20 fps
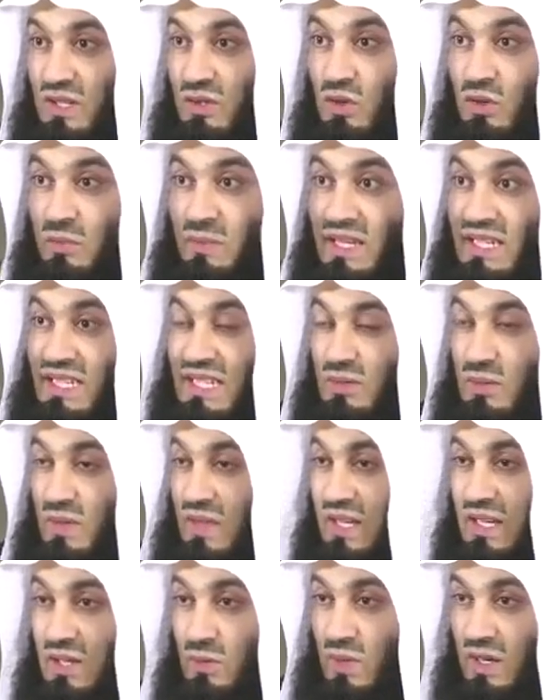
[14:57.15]
or meeting with
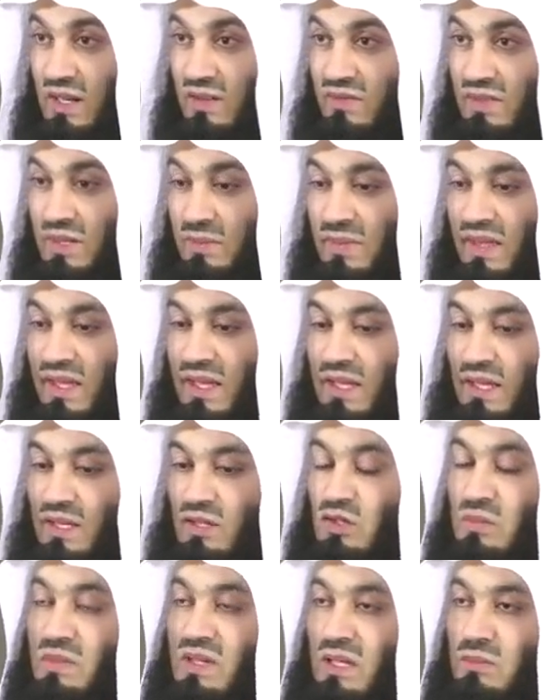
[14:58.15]
any one of them
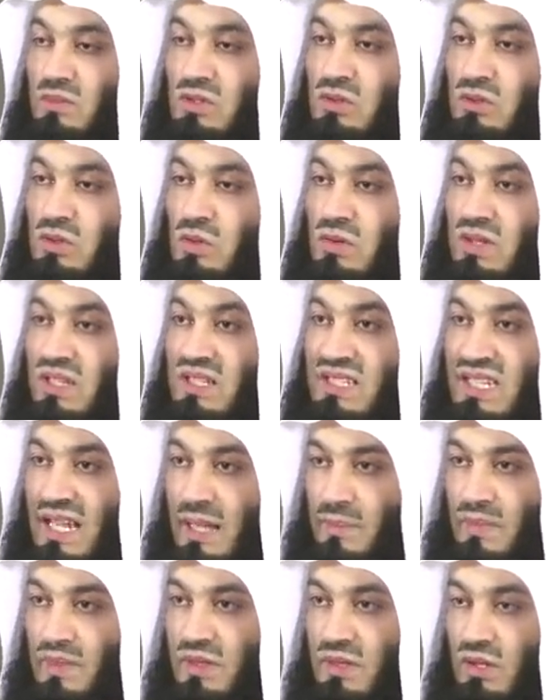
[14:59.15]
to be able to know the
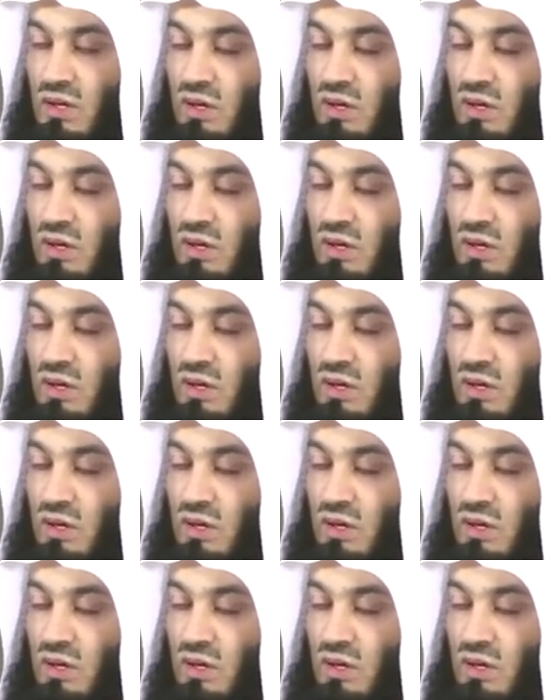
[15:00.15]
depth